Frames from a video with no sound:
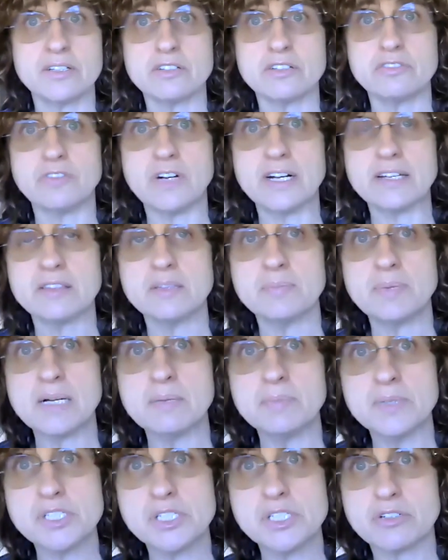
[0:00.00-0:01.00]
find the
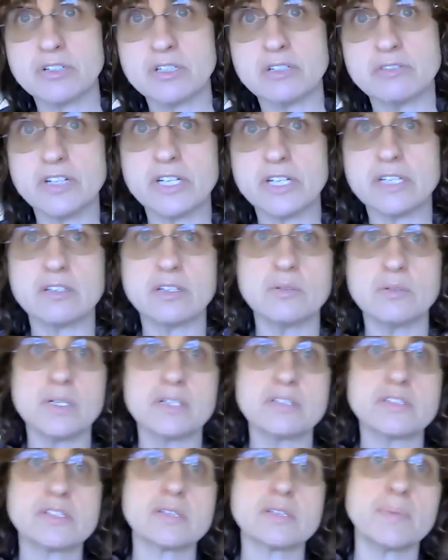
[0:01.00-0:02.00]
publisher and find who
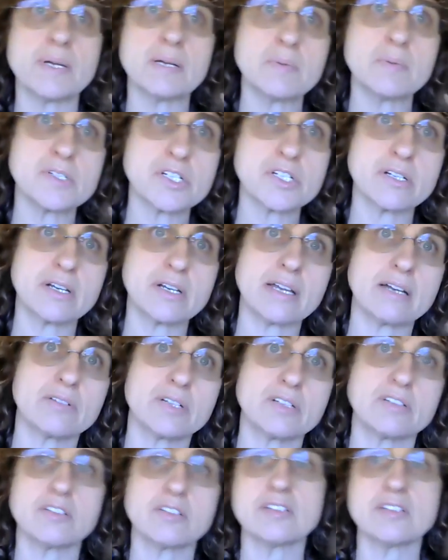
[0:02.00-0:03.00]
owns the publisher now
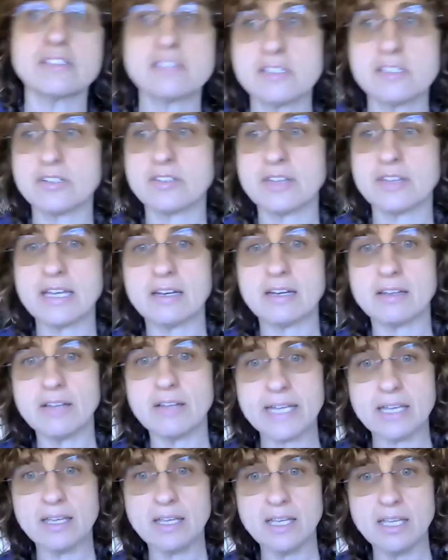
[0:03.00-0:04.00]
and do this and do that.
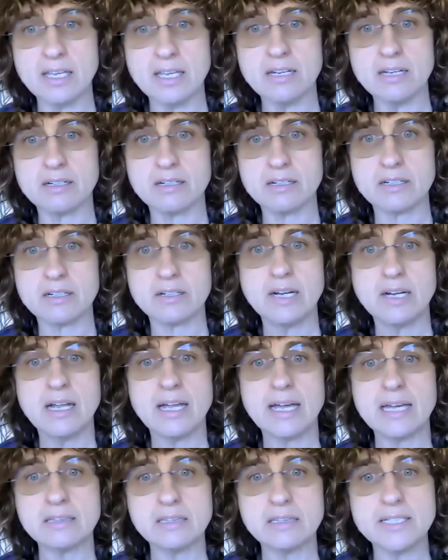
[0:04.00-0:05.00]
Like, here,
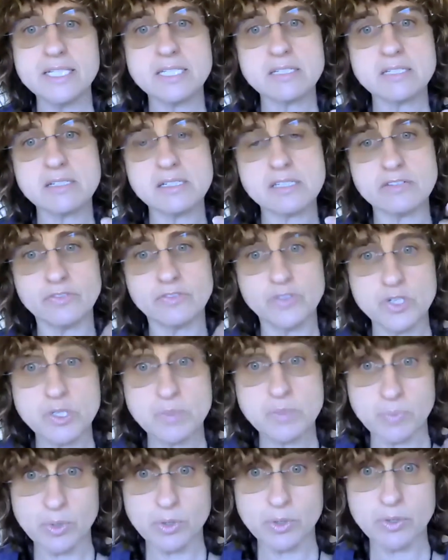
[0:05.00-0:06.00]
at least as a
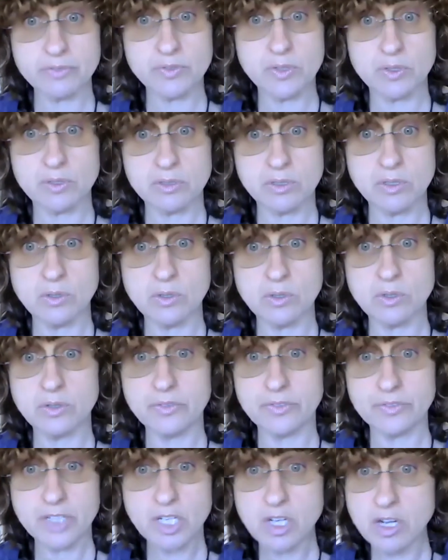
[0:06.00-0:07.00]
first port of
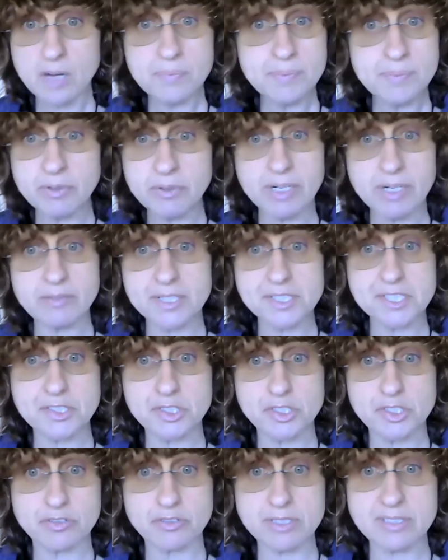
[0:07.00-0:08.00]
call, the copyright
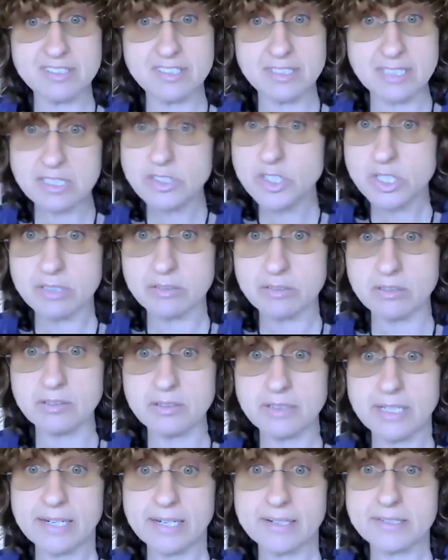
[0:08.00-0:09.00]
register is digital
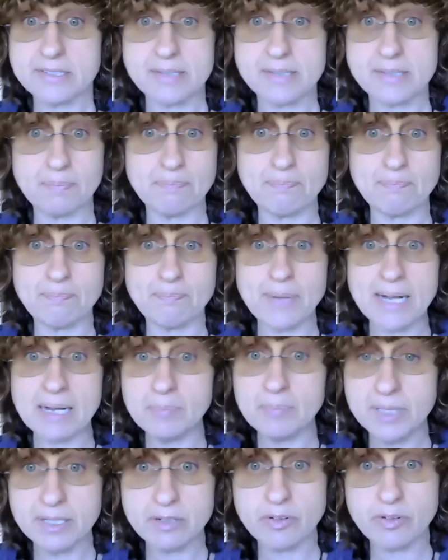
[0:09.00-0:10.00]
and it's a
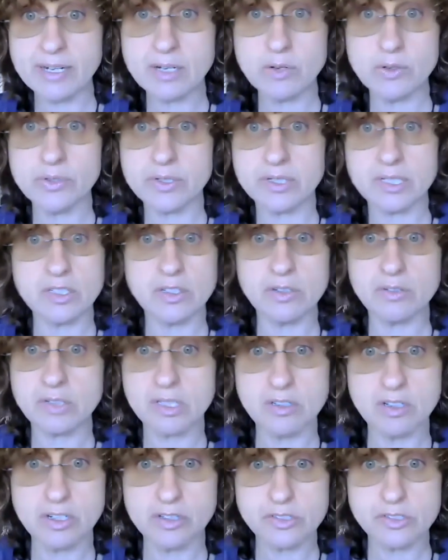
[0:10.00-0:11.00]
public record and you
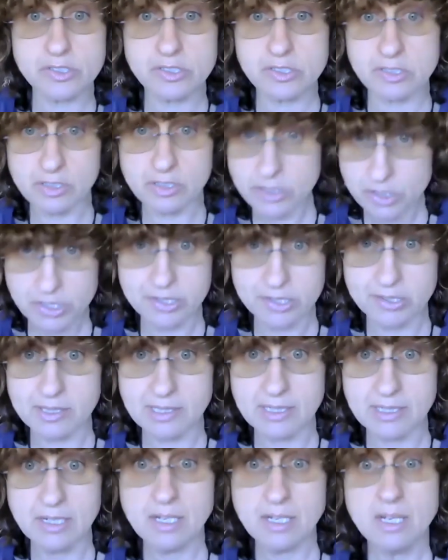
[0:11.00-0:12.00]
can go search it.
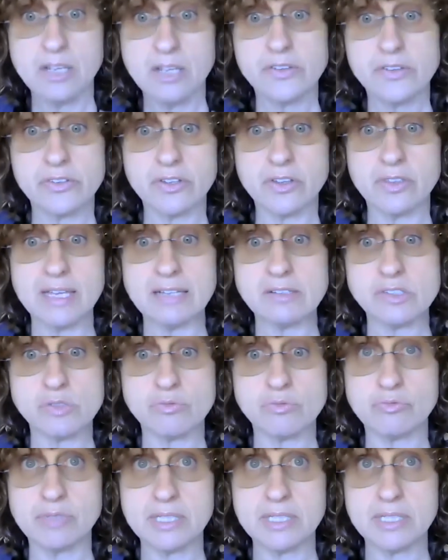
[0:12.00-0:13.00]
So that's
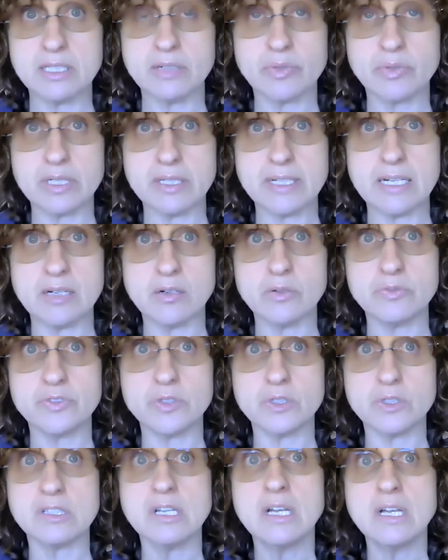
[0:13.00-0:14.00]
really, really
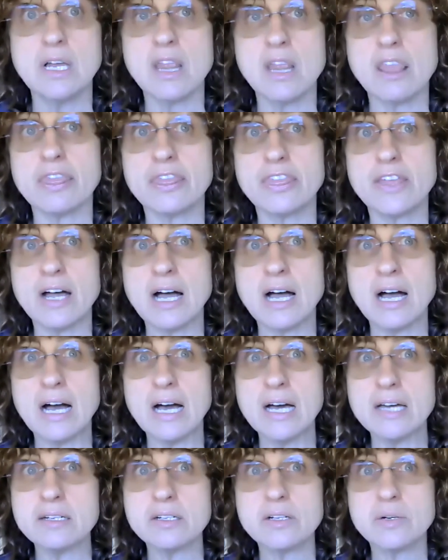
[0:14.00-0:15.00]
helpful. The
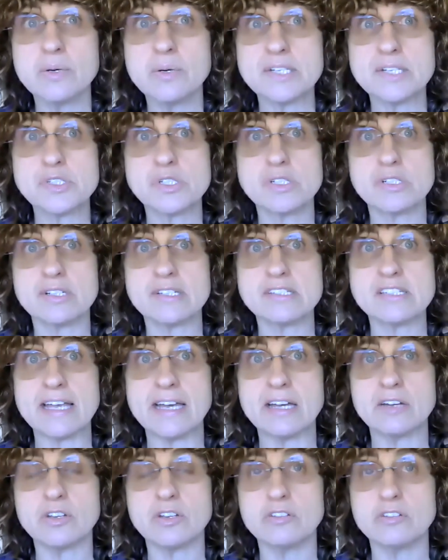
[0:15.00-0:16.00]
harder question is,
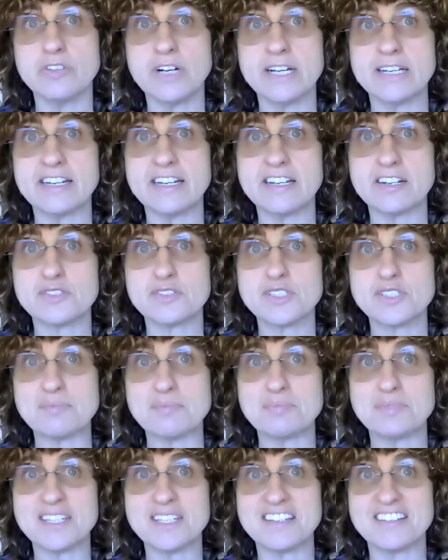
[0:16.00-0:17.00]
how do you find out if
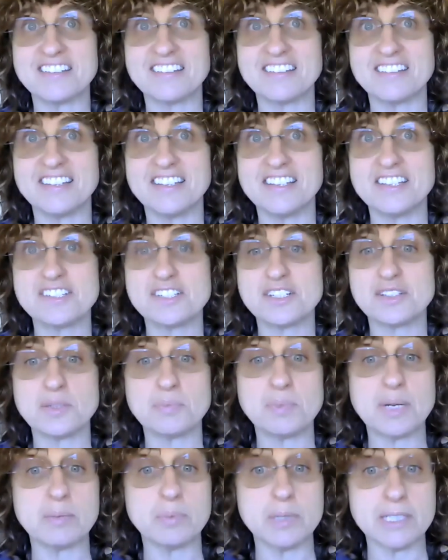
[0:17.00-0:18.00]
something is in the
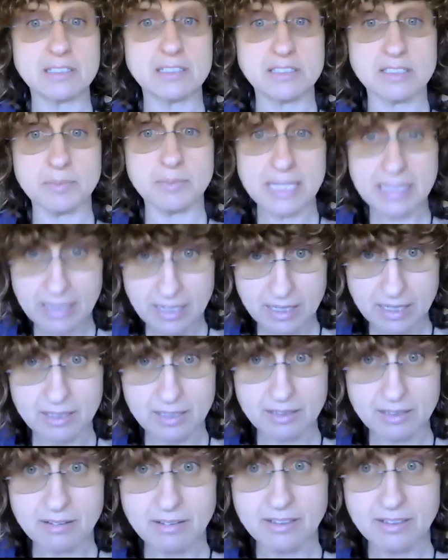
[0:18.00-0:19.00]
public domain?
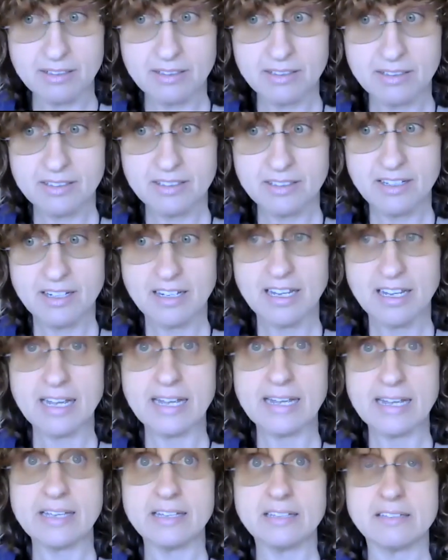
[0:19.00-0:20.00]

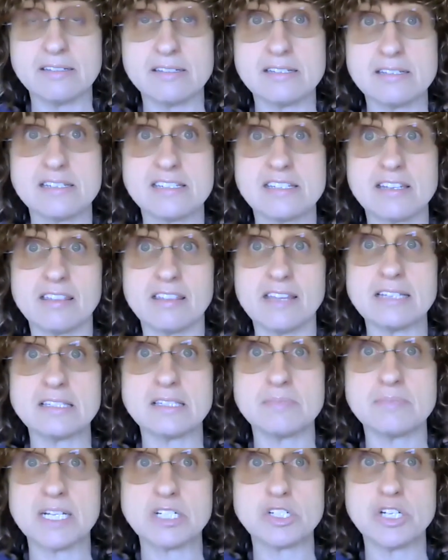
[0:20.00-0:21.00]
And
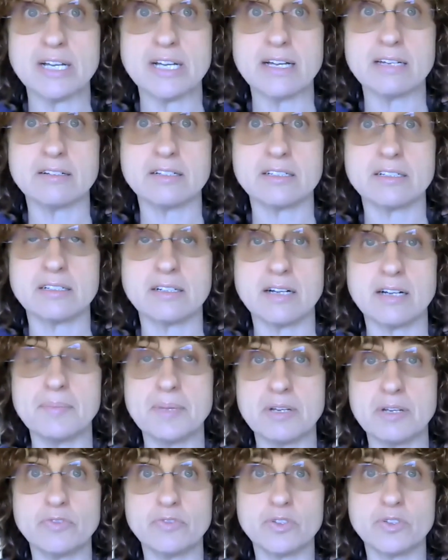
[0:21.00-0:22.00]
that's much harder. I
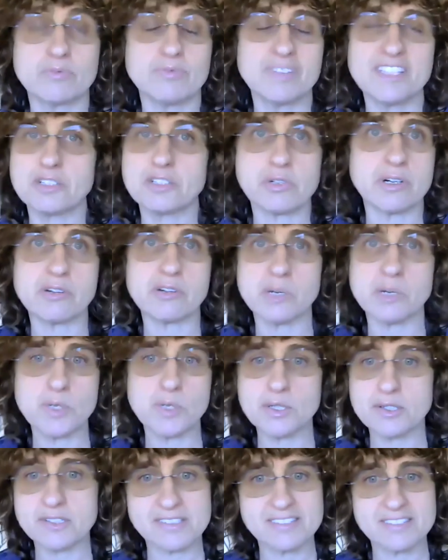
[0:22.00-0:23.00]
mean, for literary
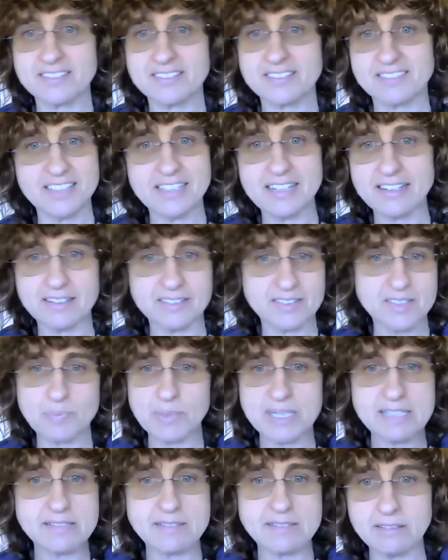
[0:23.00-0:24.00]
works, yeah, it's
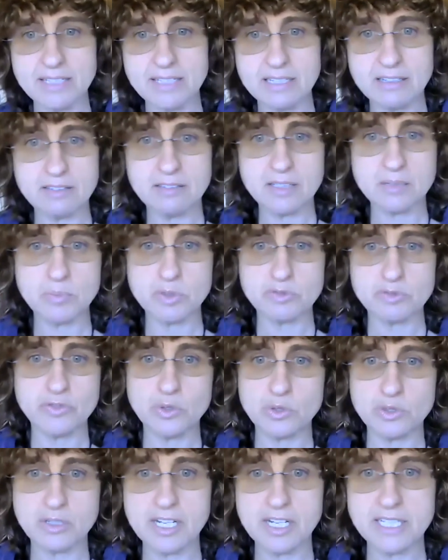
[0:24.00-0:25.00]
basically anything
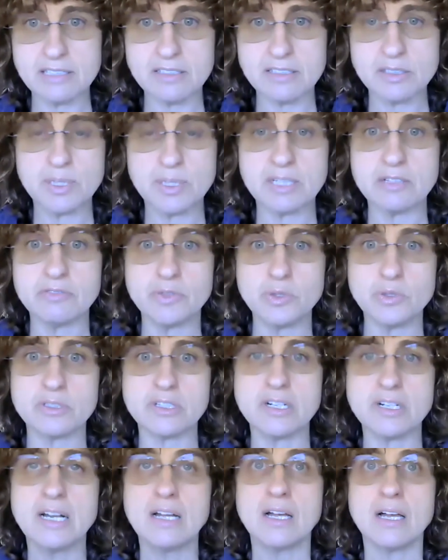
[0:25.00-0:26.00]
before 1924.